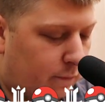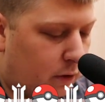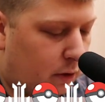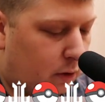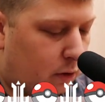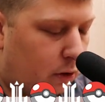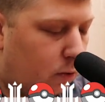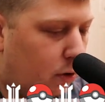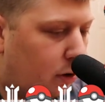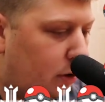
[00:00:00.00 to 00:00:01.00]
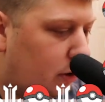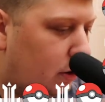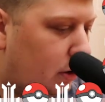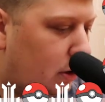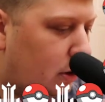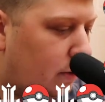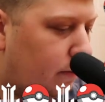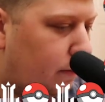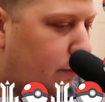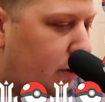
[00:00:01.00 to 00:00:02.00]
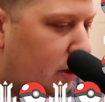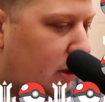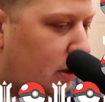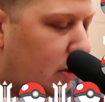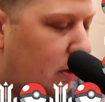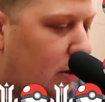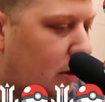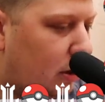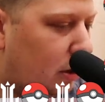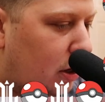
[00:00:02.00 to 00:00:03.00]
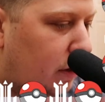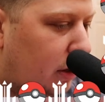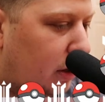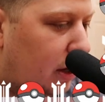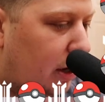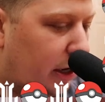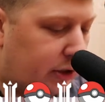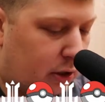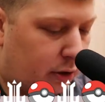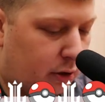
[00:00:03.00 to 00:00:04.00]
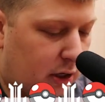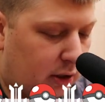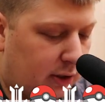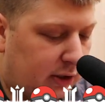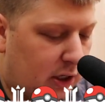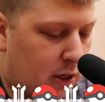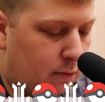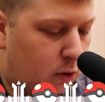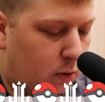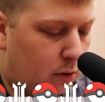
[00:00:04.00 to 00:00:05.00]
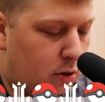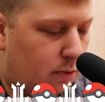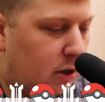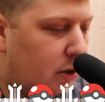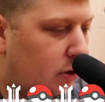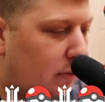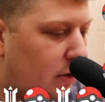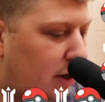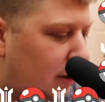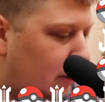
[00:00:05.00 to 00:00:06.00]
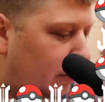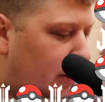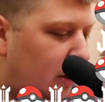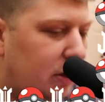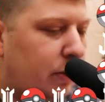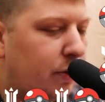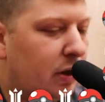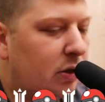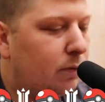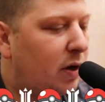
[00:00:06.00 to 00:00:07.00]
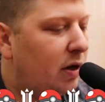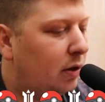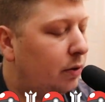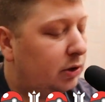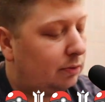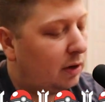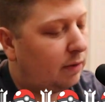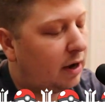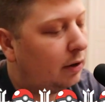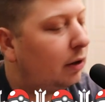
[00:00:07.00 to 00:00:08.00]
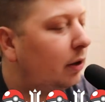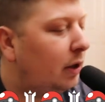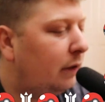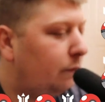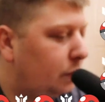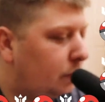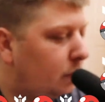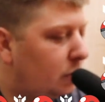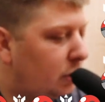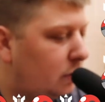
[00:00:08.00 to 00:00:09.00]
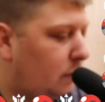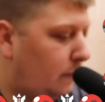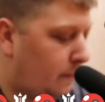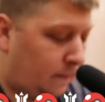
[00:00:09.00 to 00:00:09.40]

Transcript: Very cool artwork. But again, I think it has another nick in the same corner up there, so I'm not going to grade it. It's going into it goes in my binder for Sword and Shield.